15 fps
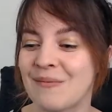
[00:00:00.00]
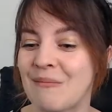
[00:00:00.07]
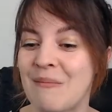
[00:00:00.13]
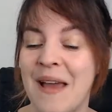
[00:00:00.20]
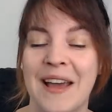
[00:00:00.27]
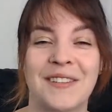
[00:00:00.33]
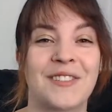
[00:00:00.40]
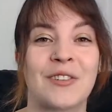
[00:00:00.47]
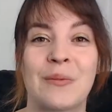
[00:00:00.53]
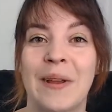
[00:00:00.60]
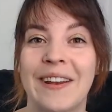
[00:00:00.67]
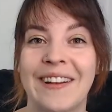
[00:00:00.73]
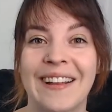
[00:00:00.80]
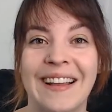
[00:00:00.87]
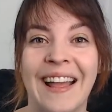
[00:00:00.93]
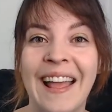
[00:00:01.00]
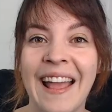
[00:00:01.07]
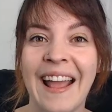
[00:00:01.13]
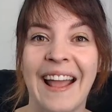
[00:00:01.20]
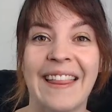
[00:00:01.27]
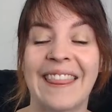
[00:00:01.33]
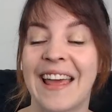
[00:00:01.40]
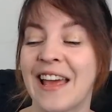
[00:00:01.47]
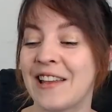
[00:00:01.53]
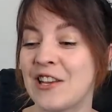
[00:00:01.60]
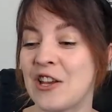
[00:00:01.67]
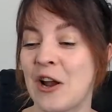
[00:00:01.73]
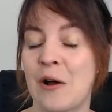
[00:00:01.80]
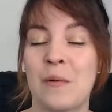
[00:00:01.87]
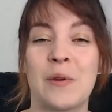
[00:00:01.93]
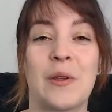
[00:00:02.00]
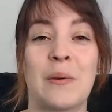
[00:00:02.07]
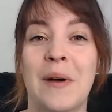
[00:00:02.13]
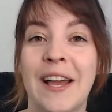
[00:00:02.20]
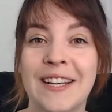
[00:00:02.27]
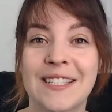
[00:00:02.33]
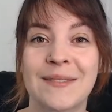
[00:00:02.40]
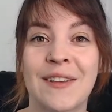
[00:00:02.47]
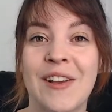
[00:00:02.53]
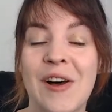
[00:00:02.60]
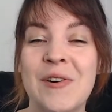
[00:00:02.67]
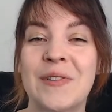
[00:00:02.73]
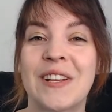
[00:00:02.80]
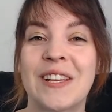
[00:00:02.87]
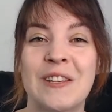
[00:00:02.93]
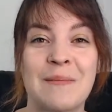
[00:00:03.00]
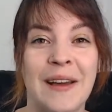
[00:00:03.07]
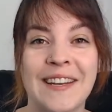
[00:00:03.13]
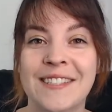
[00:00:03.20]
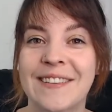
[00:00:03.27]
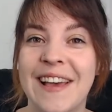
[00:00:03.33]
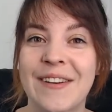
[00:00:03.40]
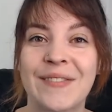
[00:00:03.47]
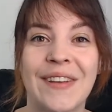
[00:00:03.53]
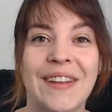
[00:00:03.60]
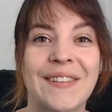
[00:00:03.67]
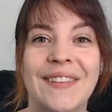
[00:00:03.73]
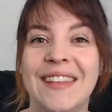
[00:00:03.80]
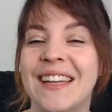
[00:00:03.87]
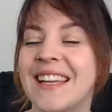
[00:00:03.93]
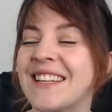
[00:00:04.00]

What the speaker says: masturbating, and that, you might as well own it, you might as well have fun with it.